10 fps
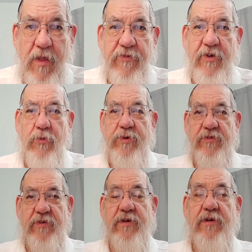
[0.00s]
So we
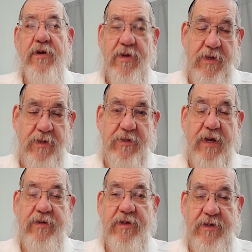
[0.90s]
see
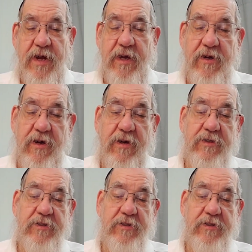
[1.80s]
that yerecha